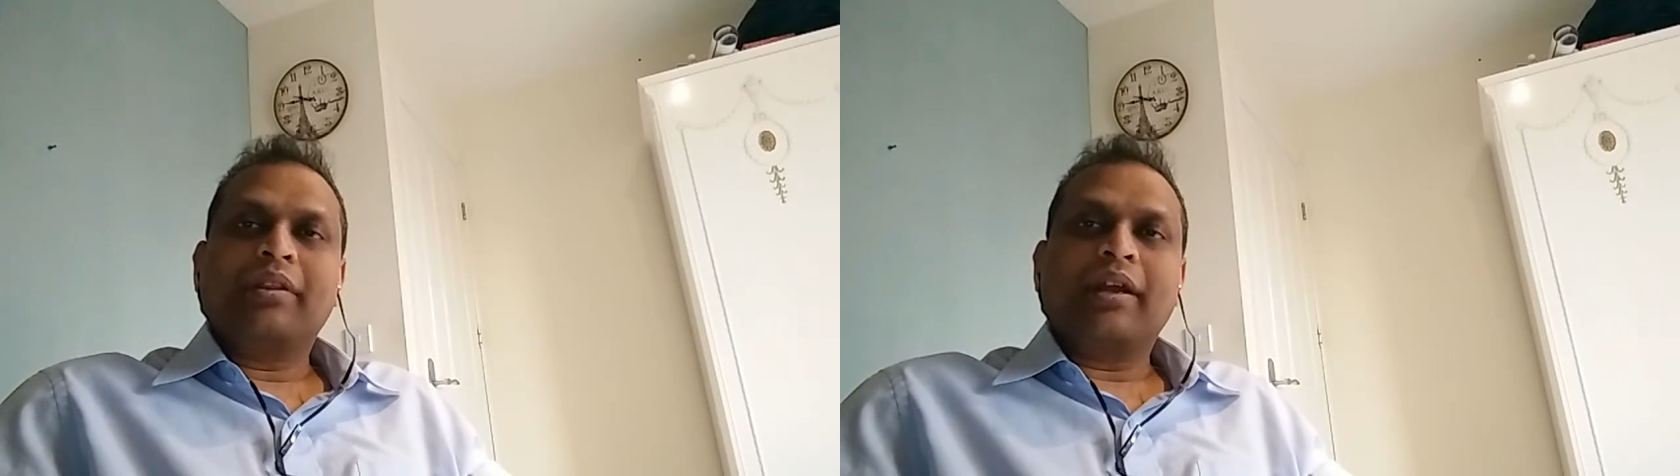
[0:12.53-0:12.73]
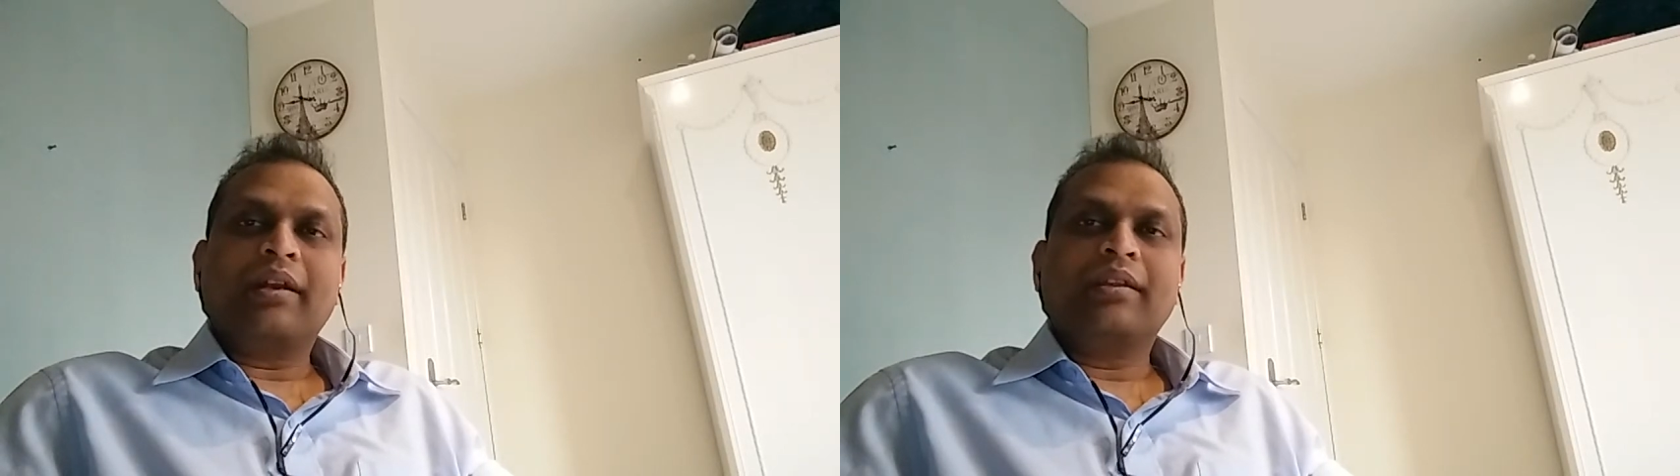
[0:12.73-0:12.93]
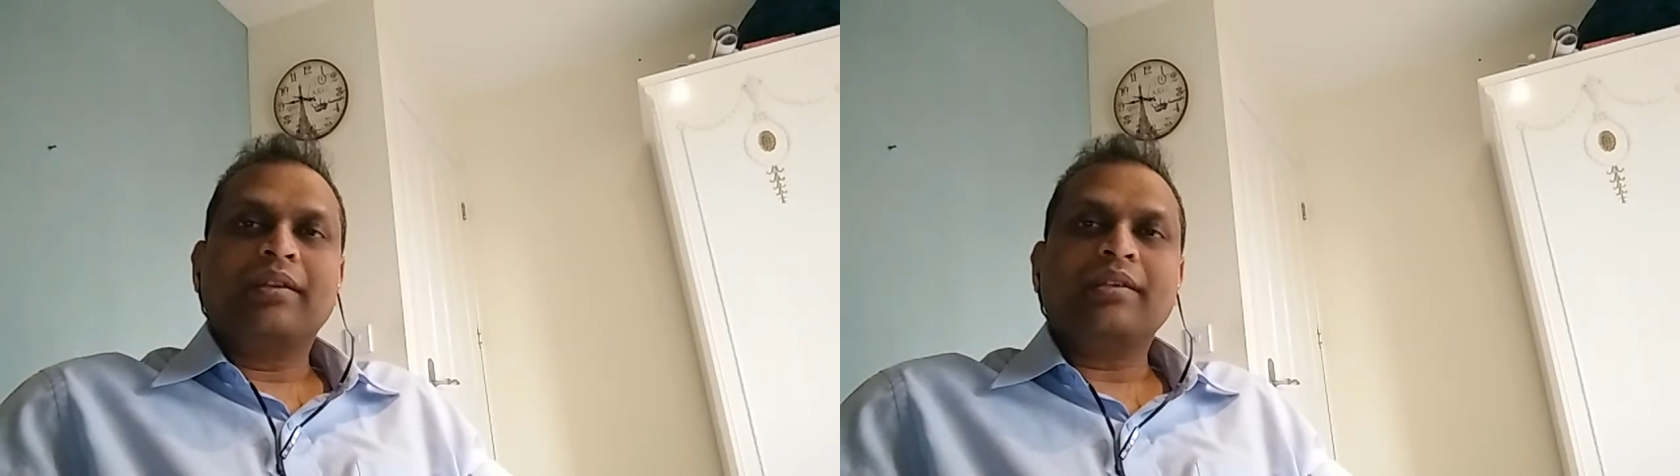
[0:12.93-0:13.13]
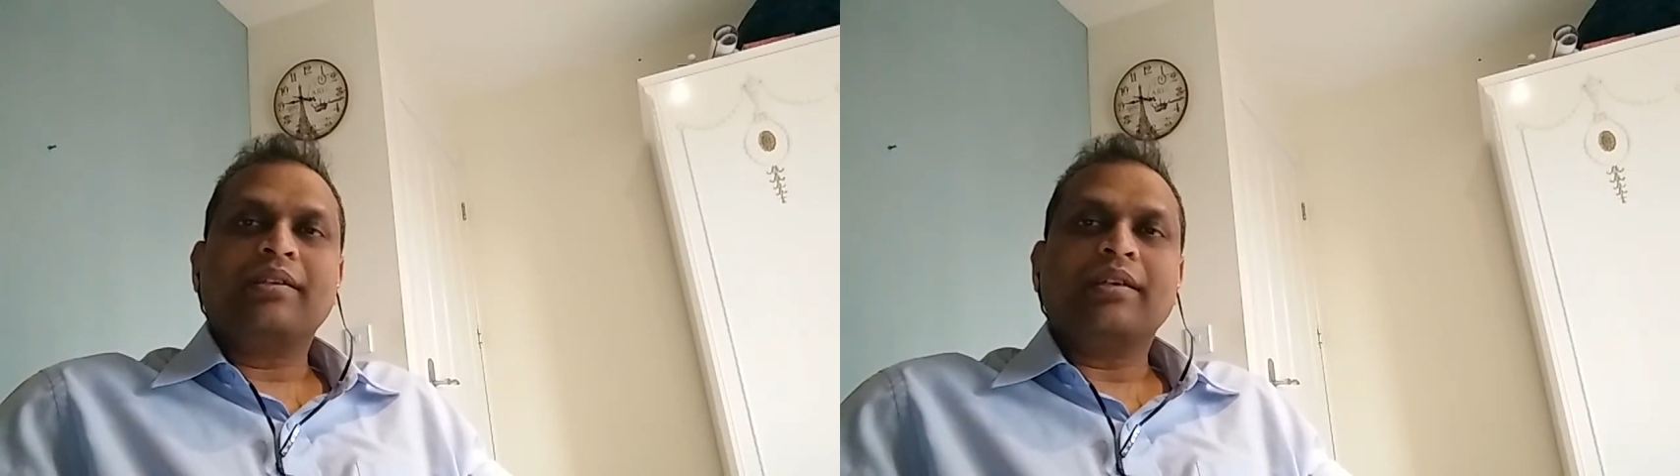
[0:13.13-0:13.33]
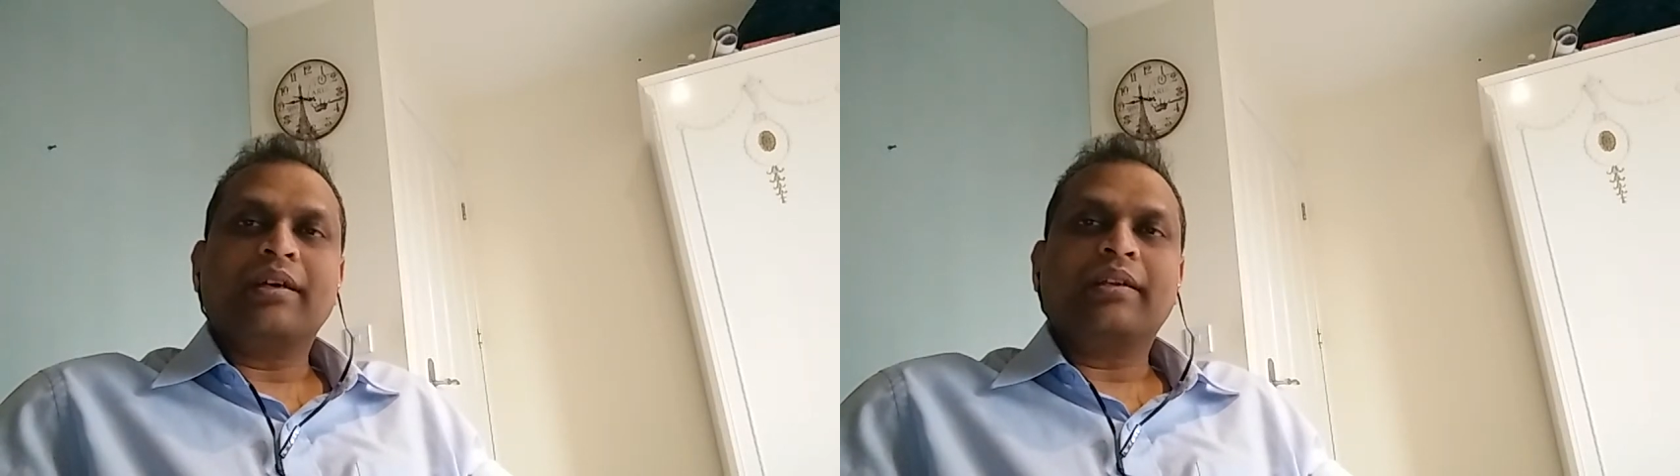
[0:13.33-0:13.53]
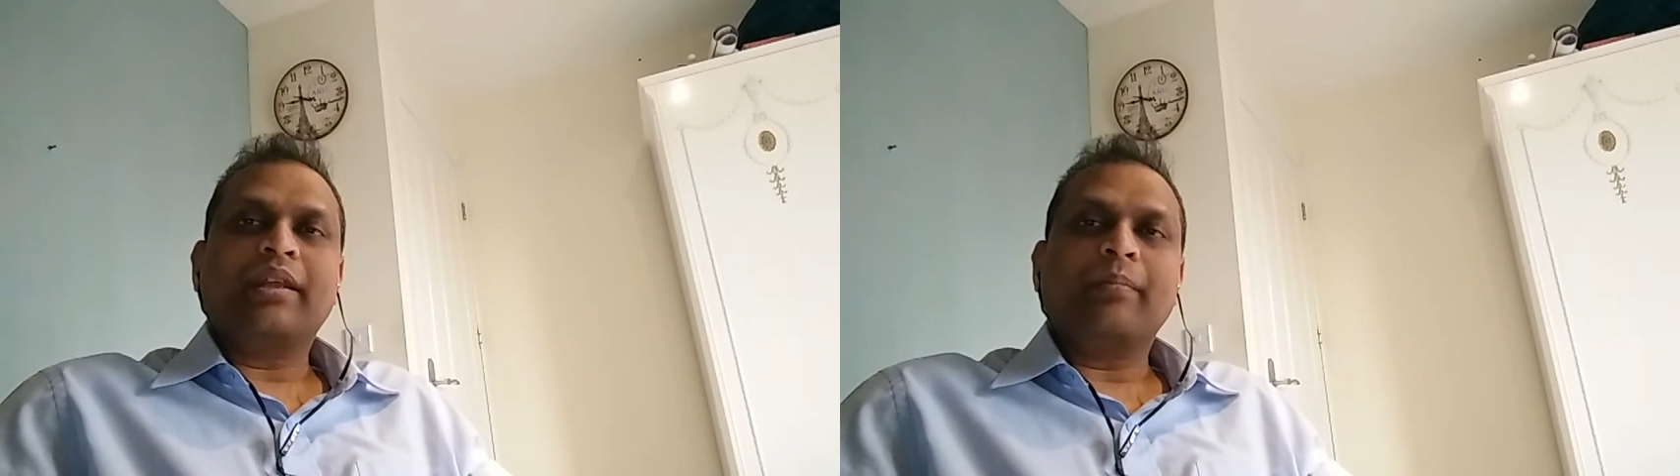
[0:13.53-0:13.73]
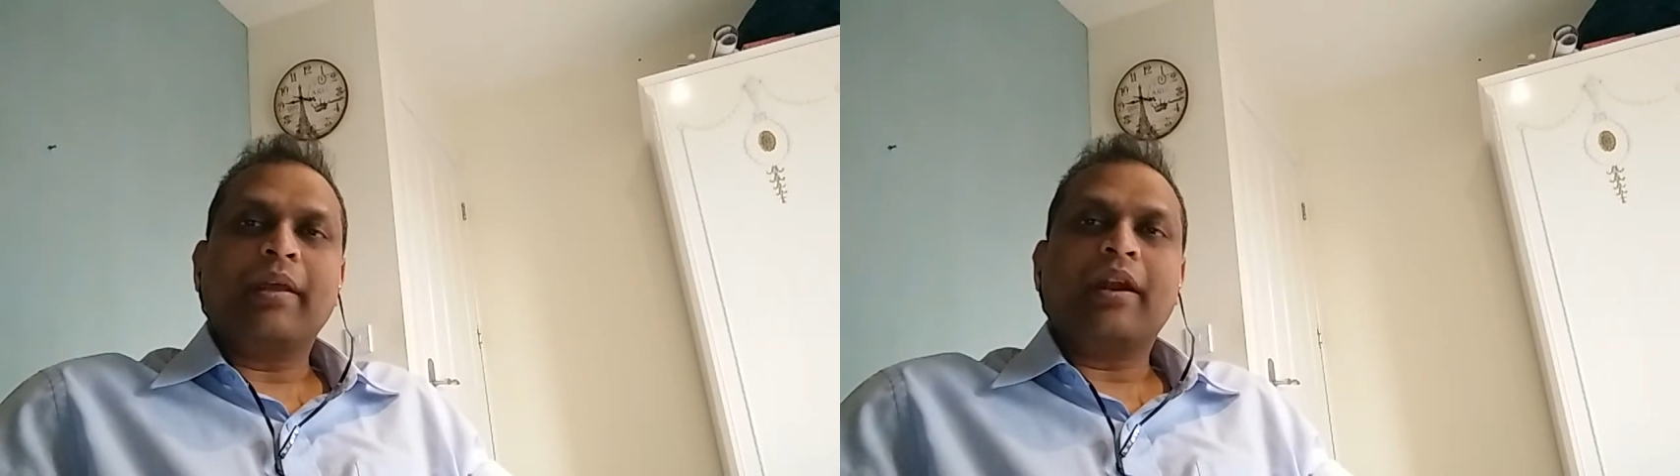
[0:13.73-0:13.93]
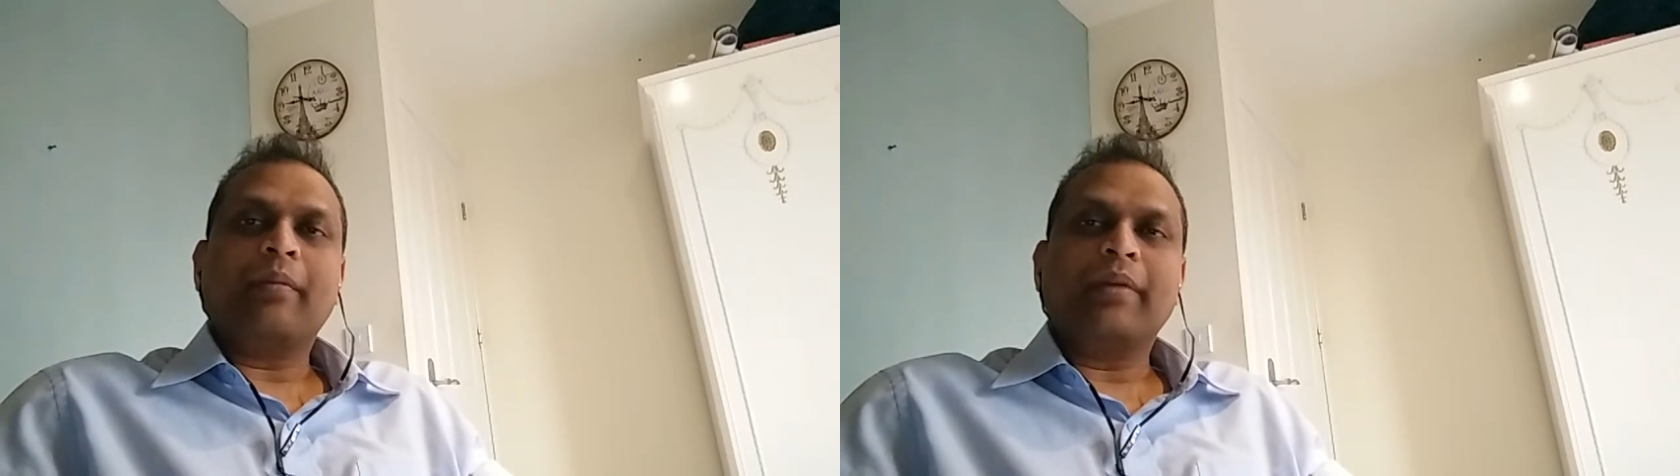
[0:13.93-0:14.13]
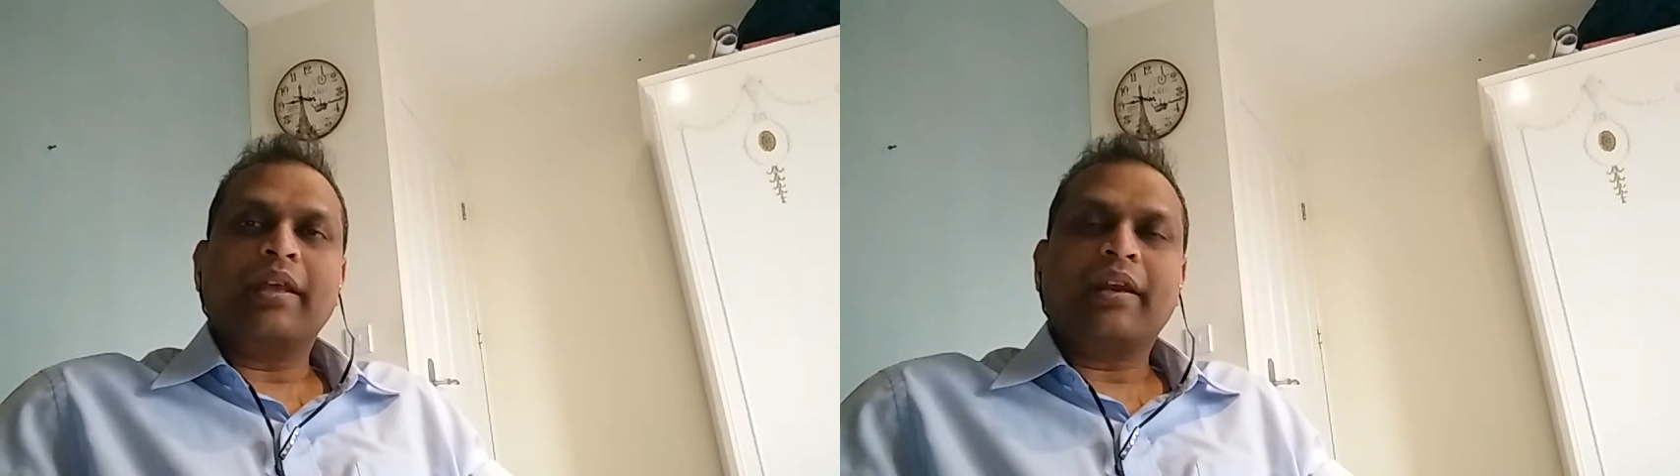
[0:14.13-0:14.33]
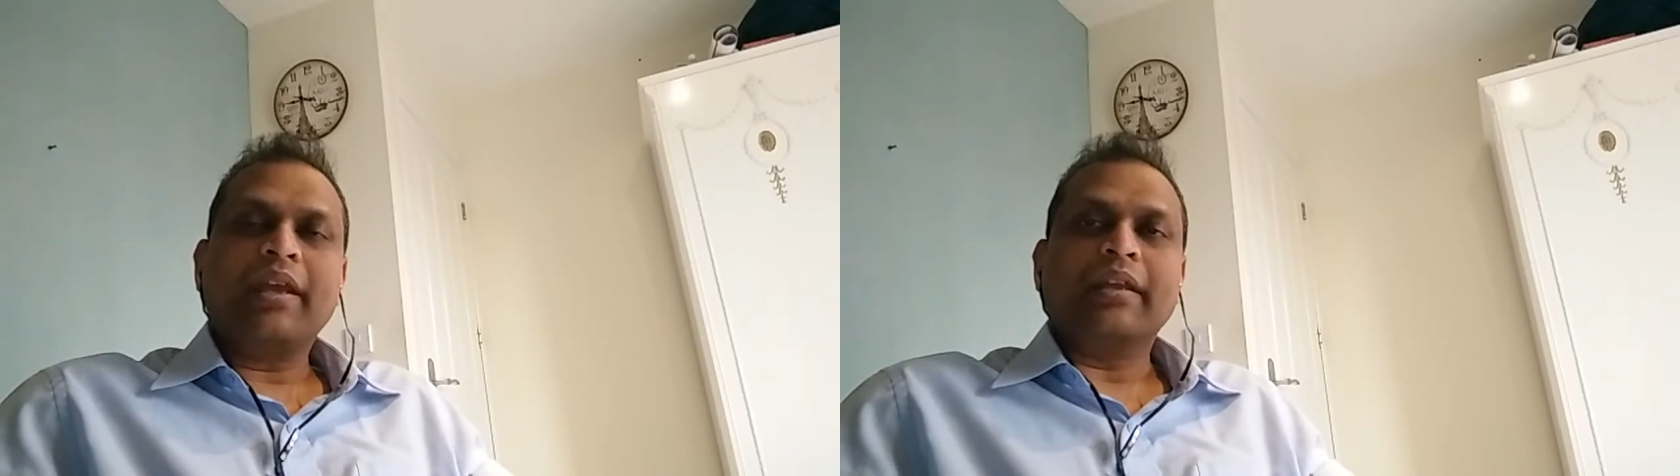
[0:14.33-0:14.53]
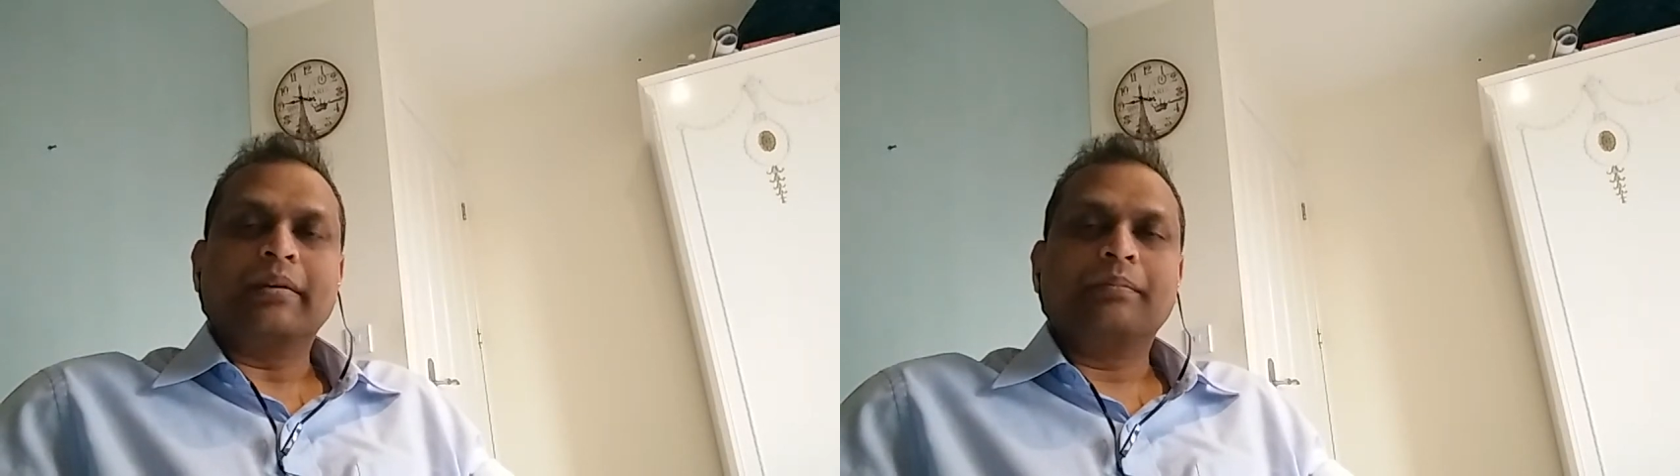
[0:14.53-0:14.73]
that this year there may not be a rain.